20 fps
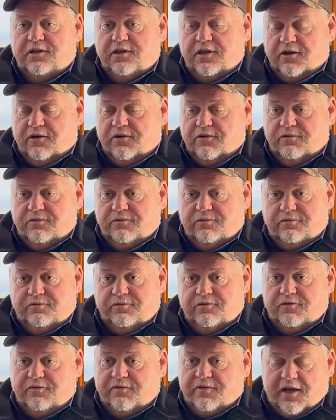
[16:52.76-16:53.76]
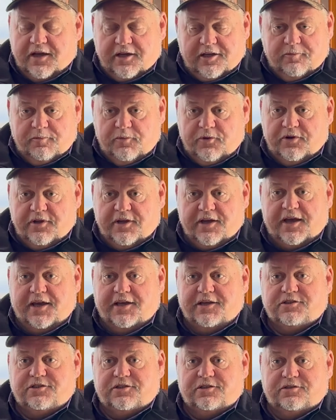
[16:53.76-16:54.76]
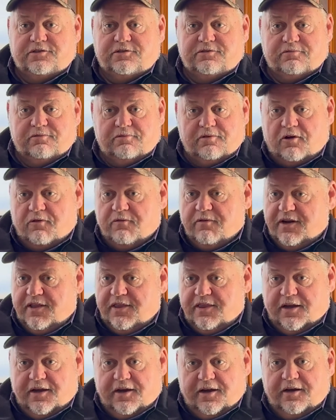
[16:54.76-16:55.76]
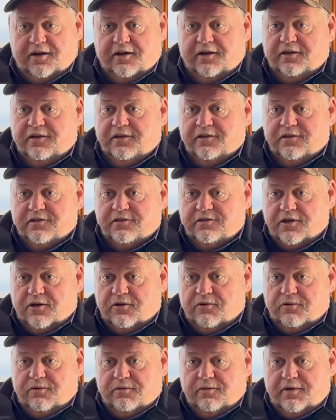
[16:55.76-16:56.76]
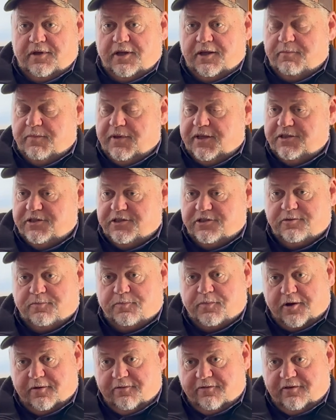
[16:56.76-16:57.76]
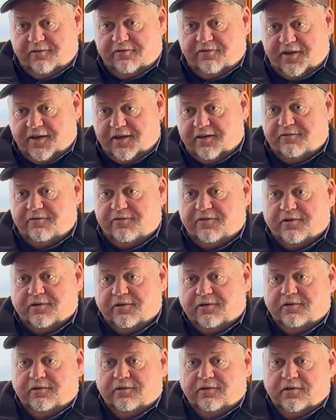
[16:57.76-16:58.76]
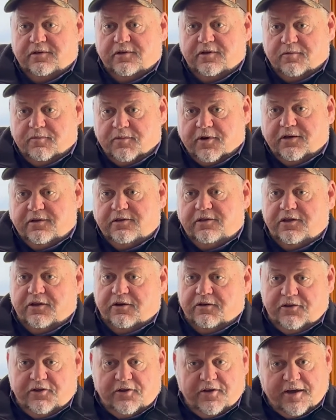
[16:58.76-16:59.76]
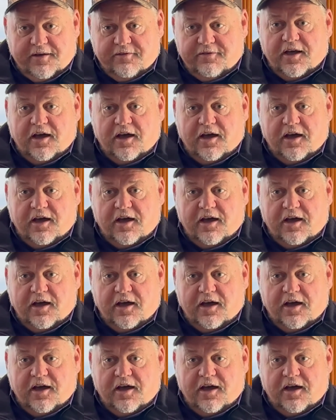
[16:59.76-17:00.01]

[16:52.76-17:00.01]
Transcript: You've got communications already there, so it'd be just a perfect fit for you have the